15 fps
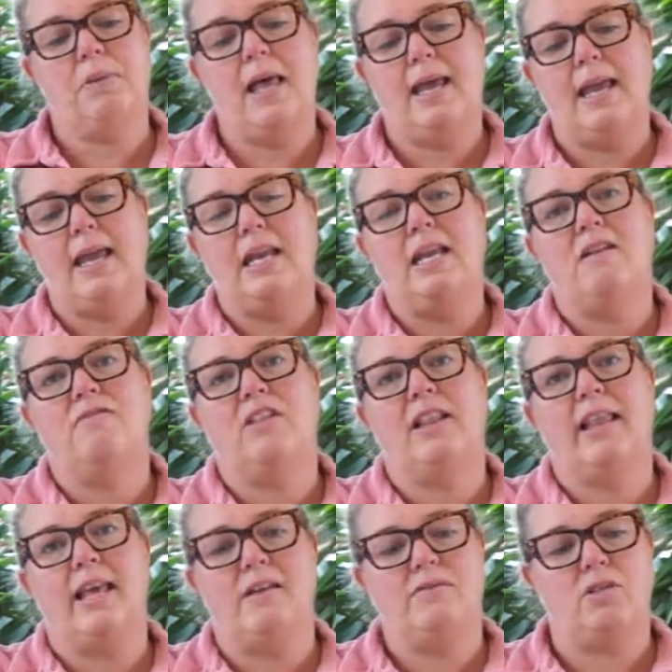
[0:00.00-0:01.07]
pluck any of the
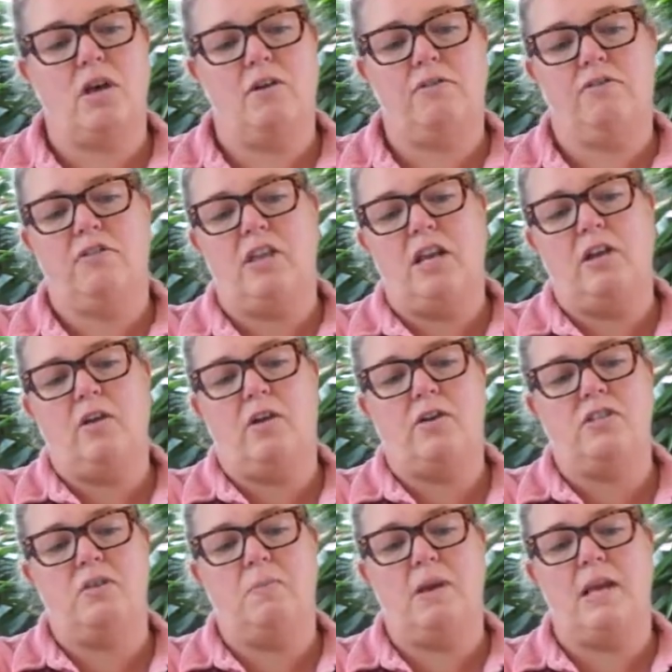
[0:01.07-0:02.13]
leaves off that are
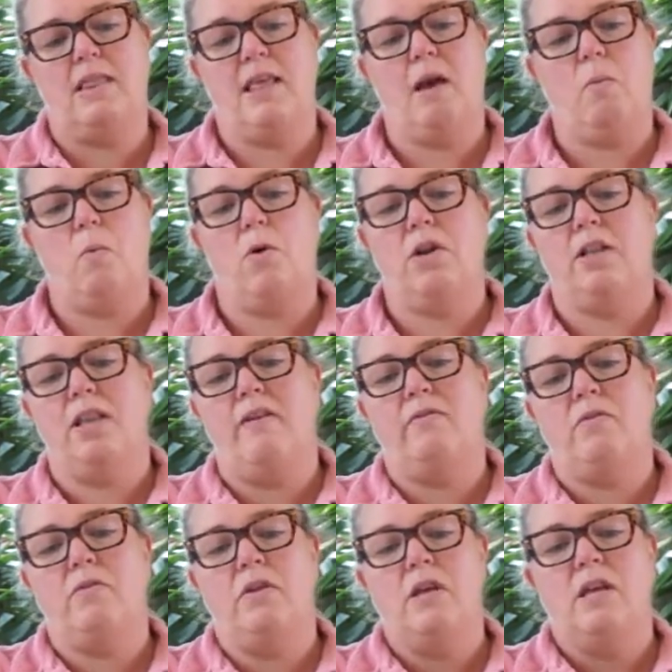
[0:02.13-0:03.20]
going to be in that water
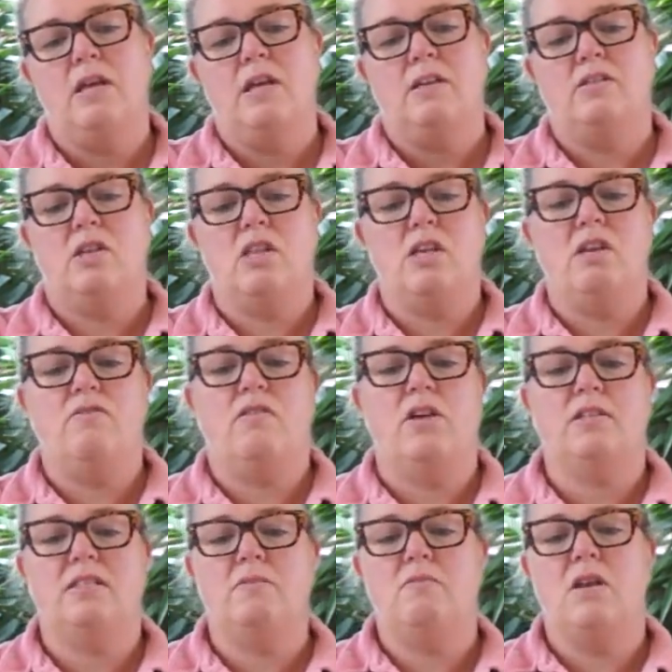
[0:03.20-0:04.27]
level so that you've
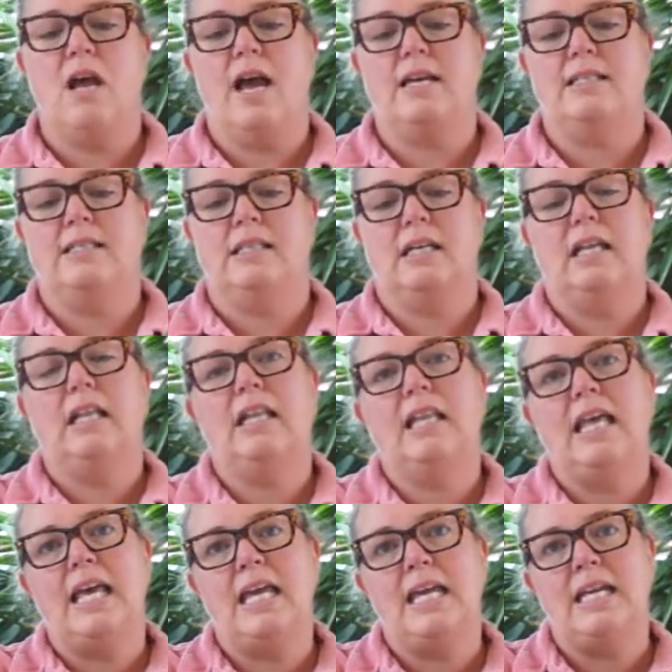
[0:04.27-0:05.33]
got some nice
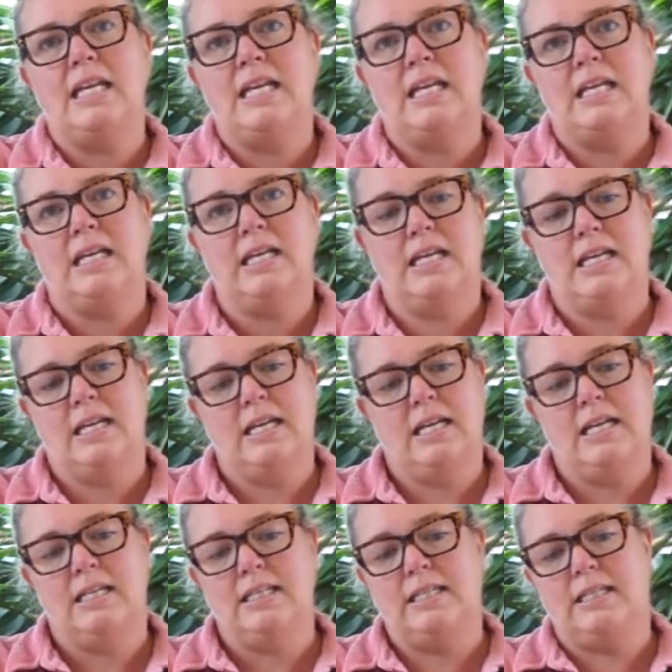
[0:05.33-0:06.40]
clean
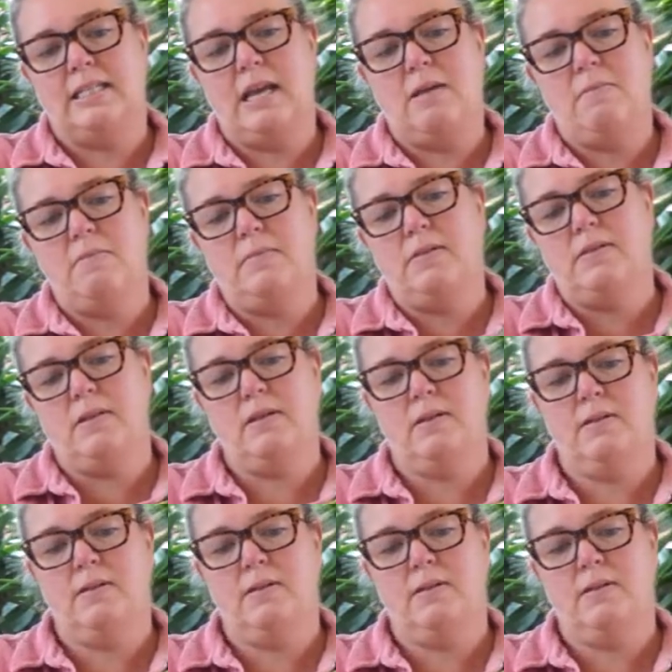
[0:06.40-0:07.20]
stems,